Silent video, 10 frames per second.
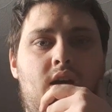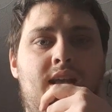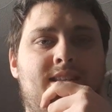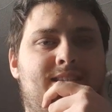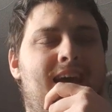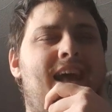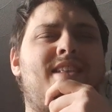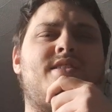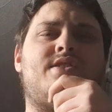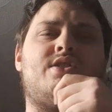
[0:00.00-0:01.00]

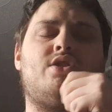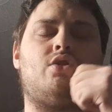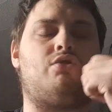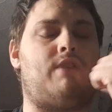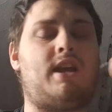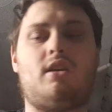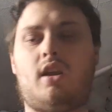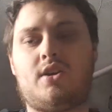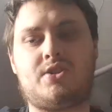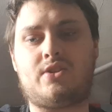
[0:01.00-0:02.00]
intense
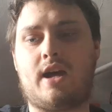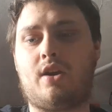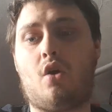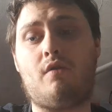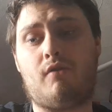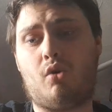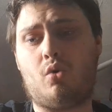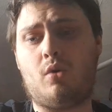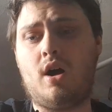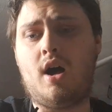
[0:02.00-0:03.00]
greatness. And
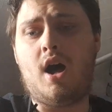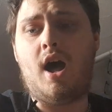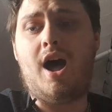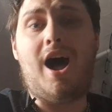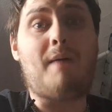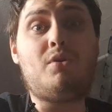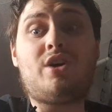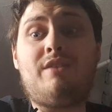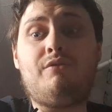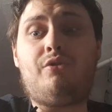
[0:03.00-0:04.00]
overall, I'm
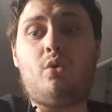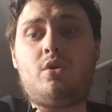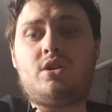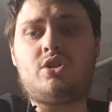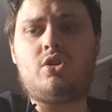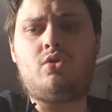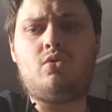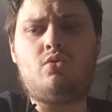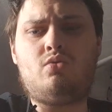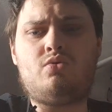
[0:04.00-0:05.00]
looking forward
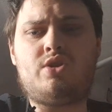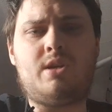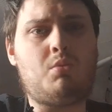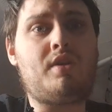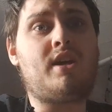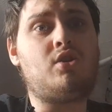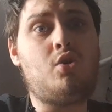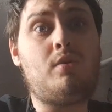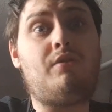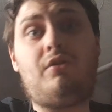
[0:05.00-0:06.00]
to seeing what they can
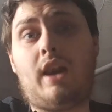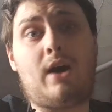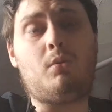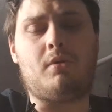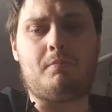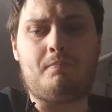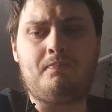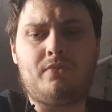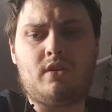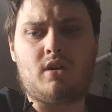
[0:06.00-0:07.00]
do with the full album,
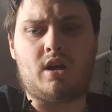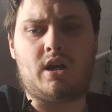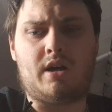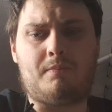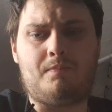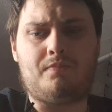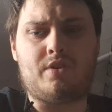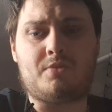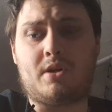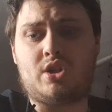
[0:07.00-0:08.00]

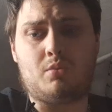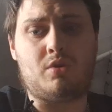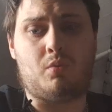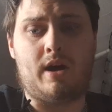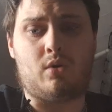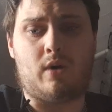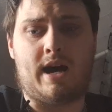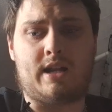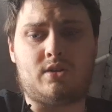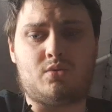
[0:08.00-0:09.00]
especially with Will.
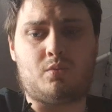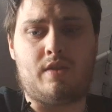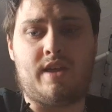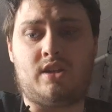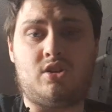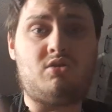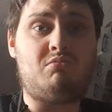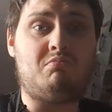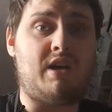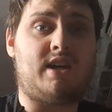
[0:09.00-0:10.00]
And when they
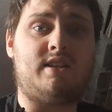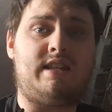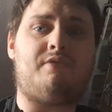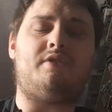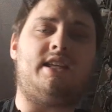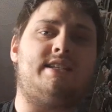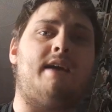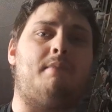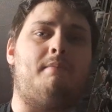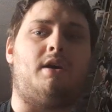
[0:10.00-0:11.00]
do, they can definitely
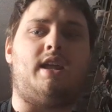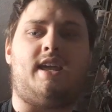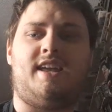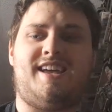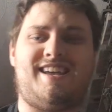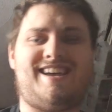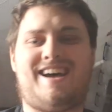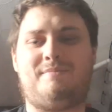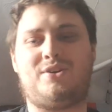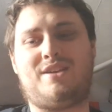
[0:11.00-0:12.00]
take my money.
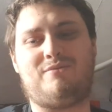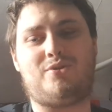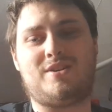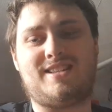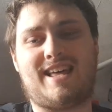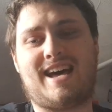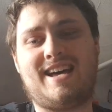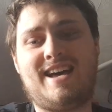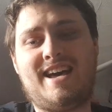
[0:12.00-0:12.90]
I'm looking forward to that.